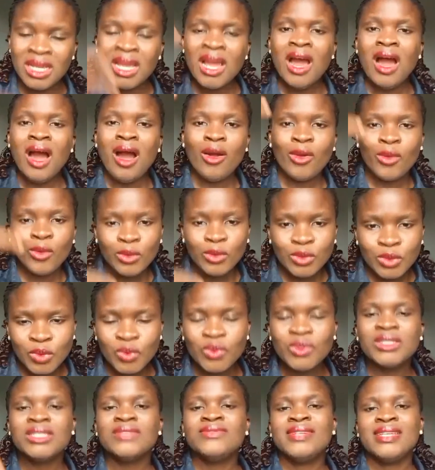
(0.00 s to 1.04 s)
I'll go through it.
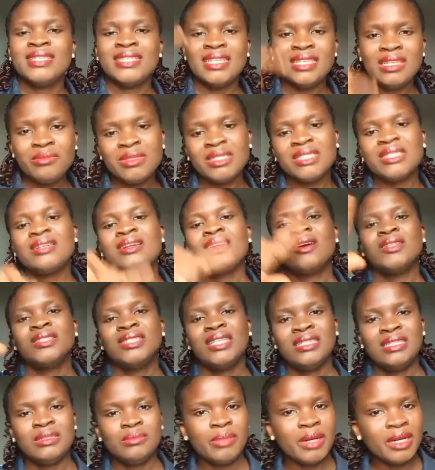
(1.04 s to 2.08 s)
If there's any mistake, I'll send
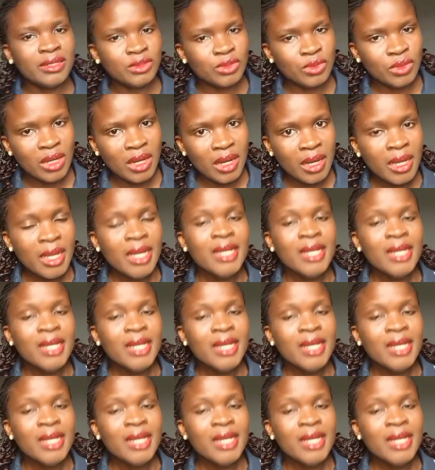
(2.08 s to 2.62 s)
it back to her.